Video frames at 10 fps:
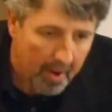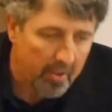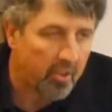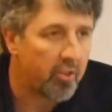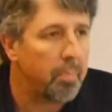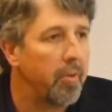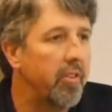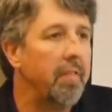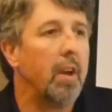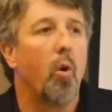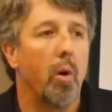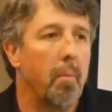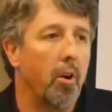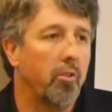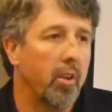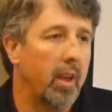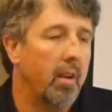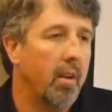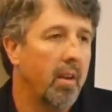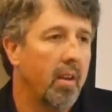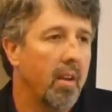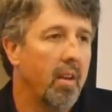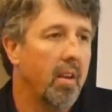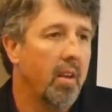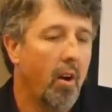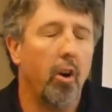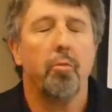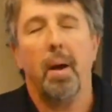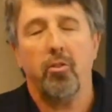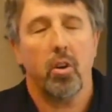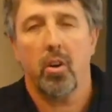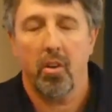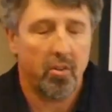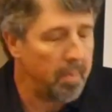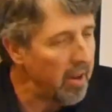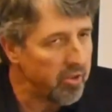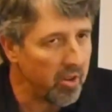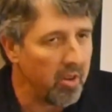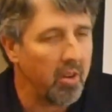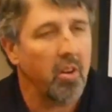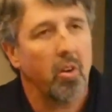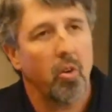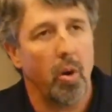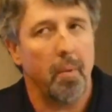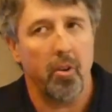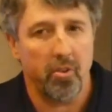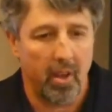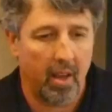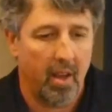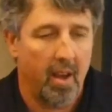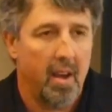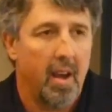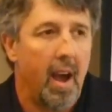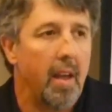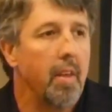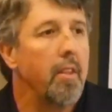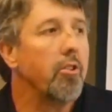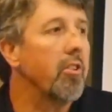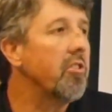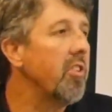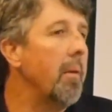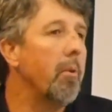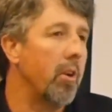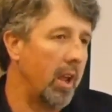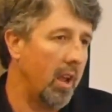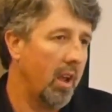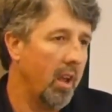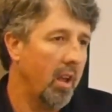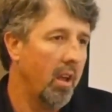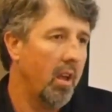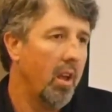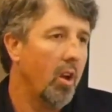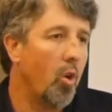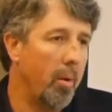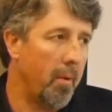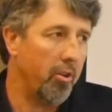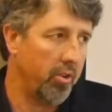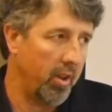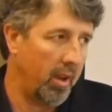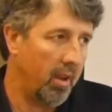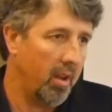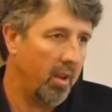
there's a specific court martialing, or a special, special court martialing, and then there's a summary court martialing,